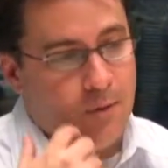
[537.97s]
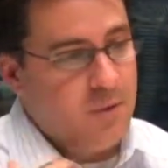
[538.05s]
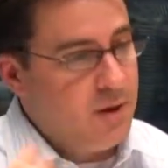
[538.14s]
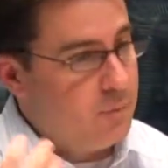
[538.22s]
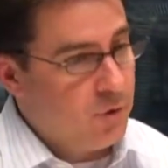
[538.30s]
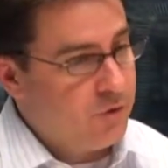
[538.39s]

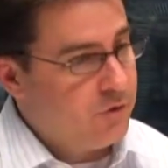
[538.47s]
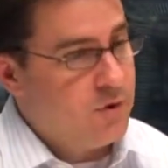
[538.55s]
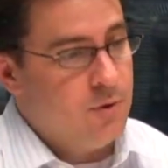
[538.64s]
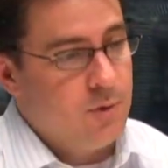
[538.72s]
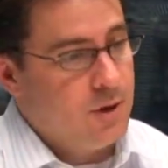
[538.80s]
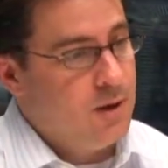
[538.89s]
being
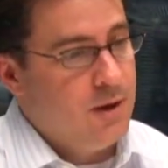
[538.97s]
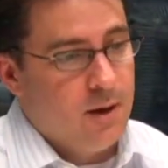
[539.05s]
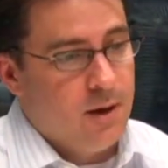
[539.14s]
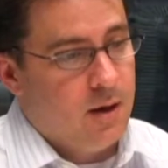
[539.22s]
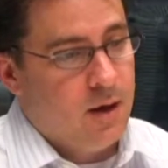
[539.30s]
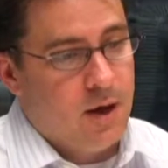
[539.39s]
persecuted,
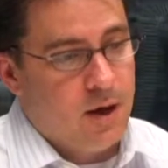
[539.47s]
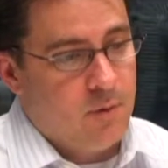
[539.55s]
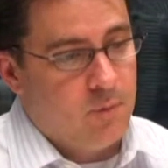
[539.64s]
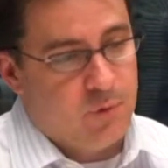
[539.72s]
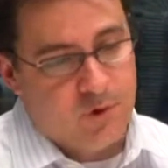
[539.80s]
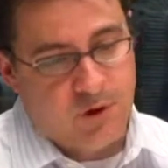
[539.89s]

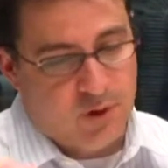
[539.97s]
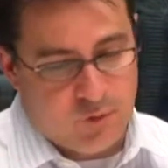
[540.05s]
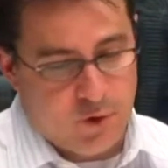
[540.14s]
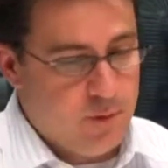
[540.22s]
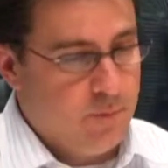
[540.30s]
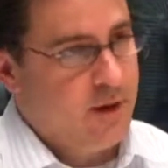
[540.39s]
particularly
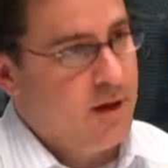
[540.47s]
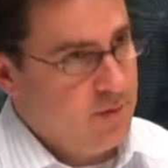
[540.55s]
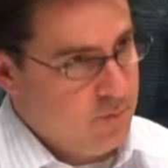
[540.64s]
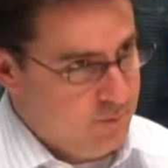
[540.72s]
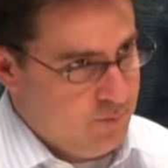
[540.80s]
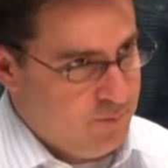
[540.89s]
from a
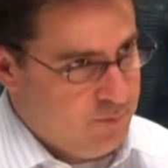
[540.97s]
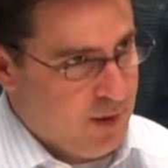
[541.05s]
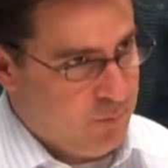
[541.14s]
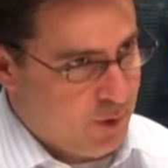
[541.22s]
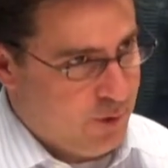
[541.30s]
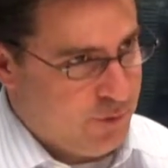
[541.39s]
kind of
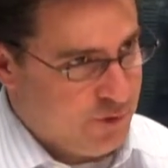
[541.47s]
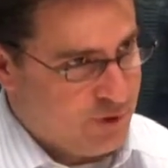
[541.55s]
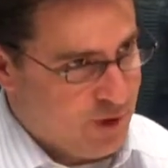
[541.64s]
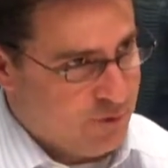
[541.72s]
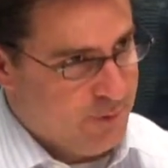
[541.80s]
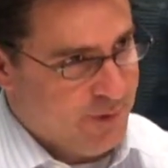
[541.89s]
big brotherish
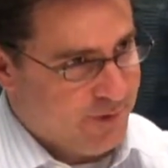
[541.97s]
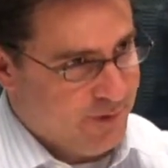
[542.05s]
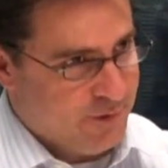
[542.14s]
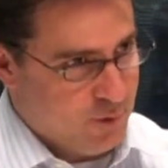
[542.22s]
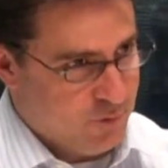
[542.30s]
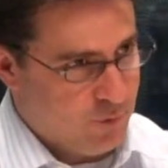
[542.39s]
government
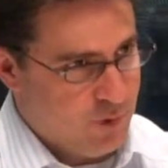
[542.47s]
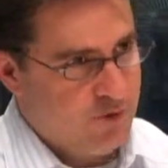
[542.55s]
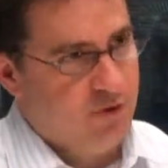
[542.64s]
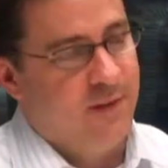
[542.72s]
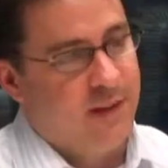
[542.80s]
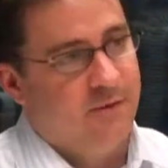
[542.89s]
that's
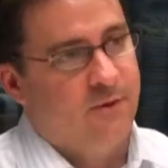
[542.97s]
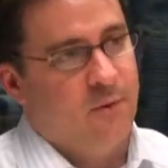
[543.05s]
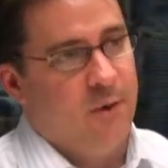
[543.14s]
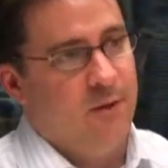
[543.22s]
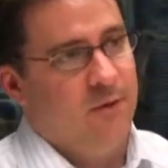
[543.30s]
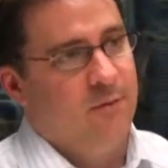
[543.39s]
overreaching. That's the
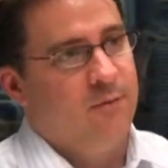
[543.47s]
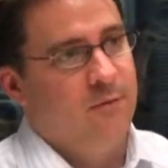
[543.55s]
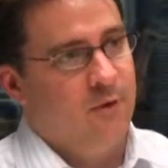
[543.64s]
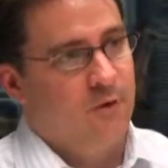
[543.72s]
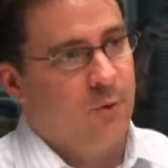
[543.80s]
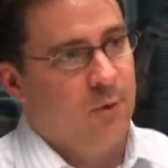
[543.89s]
way the
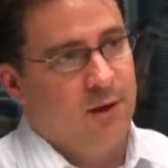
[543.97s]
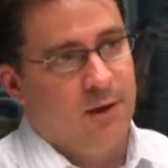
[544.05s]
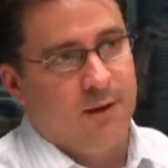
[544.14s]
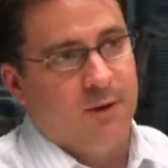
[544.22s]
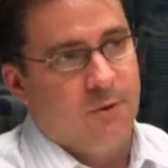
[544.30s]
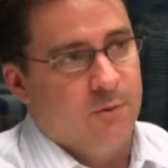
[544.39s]

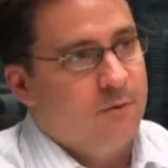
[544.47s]
storyline goes.